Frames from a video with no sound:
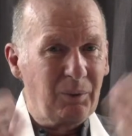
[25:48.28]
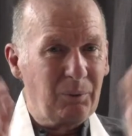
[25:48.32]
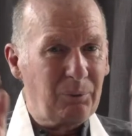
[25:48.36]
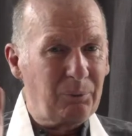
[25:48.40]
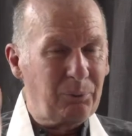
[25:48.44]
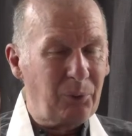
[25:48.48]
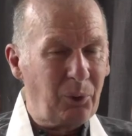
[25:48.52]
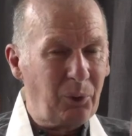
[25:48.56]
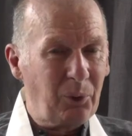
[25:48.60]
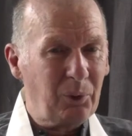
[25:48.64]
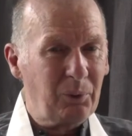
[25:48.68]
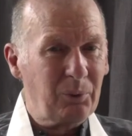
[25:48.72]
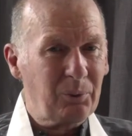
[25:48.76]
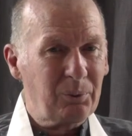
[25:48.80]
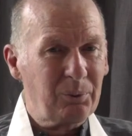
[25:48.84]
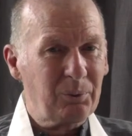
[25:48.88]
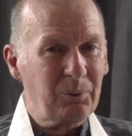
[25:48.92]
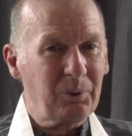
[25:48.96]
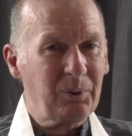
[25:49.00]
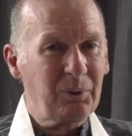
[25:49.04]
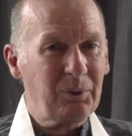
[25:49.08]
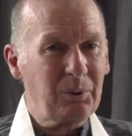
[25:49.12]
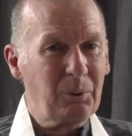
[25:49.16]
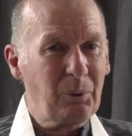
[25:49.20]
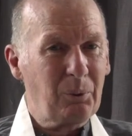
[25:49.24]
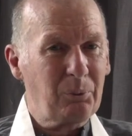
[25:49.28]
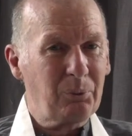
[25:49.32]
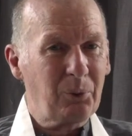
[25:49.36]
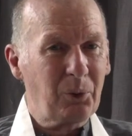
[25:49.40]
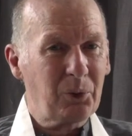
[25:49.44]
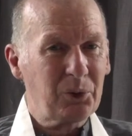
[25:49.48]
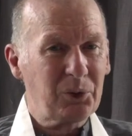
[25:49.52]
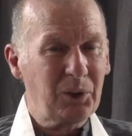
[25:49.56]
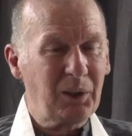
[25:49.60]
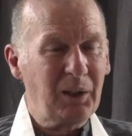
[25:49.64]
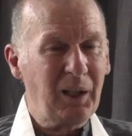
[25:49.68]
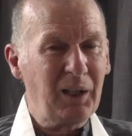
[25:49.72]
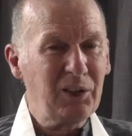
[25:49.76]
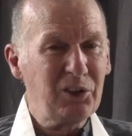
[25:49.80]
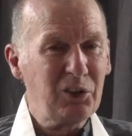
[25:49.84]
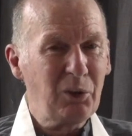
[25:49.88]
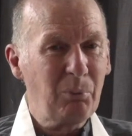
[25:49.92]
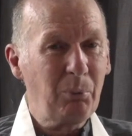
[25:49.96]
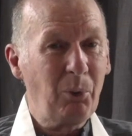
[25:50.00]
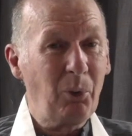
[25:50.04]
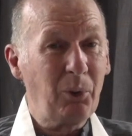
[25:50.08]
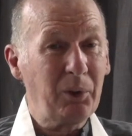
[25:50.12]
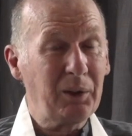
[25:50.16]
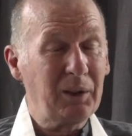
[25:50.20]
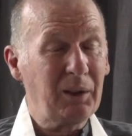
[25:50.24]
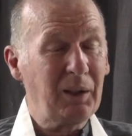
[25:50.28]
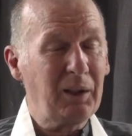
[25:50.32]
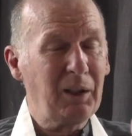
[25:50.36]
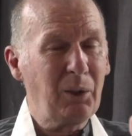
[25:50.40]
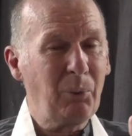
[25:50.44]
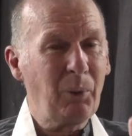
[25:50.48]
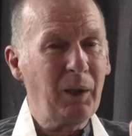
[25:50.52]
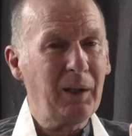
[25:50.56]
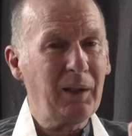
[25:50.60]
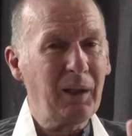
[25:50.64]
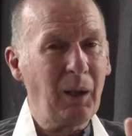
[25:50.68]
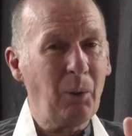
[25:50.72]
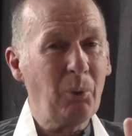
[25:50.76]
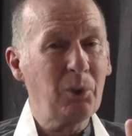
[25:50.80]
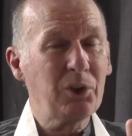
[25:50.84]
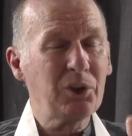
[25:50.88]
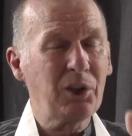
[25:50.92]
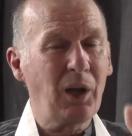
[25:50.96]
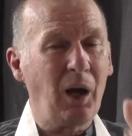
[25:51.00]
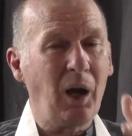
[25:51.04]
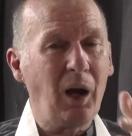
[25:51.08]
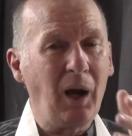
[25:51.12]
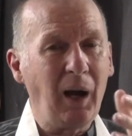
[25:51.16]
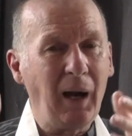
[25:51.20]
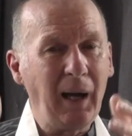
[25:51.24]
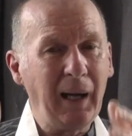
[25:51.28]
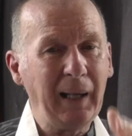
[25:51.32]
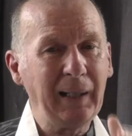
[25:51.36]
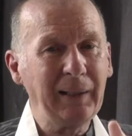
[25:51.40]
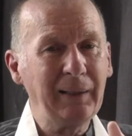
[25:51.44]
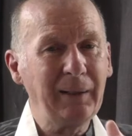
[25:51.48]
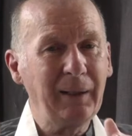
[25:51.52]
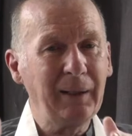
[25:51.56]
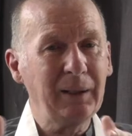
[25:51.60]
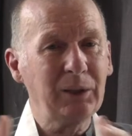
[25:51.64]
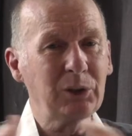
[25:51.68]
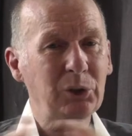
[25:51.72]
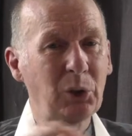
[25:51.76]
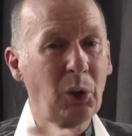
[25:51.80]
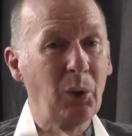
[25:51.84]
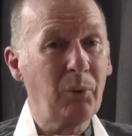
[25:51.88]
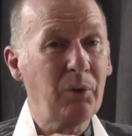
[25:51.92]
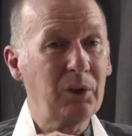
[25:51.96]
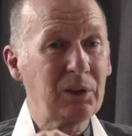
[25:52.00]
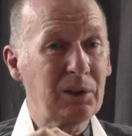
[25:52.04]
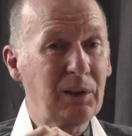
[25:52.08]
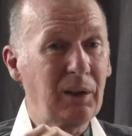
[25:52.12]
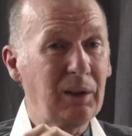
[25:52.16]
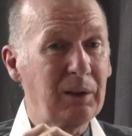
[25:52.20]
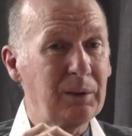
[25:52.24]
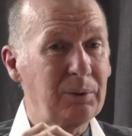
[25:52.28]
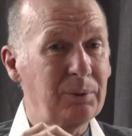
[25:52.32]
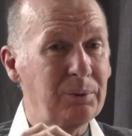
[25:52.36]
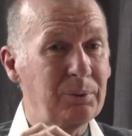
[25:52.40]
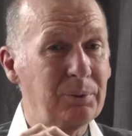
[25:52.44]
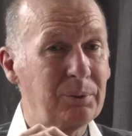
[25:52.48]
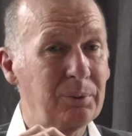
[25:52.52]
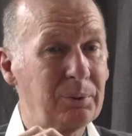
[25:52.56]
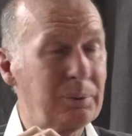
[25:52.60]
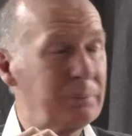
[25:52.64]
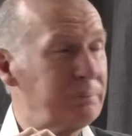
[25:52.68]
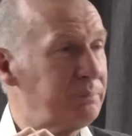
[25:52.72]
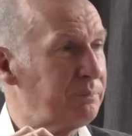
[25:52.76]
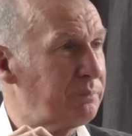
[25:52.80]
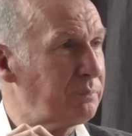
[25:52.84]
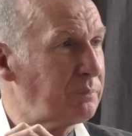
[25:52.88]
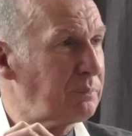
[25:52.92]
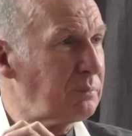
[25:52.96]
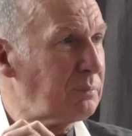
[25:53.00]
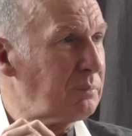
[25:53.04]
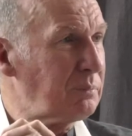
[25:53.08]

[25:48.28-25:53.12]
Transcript: for, you know, for Surendra Bodhi, in a way, that was the highlight of his life. Mm.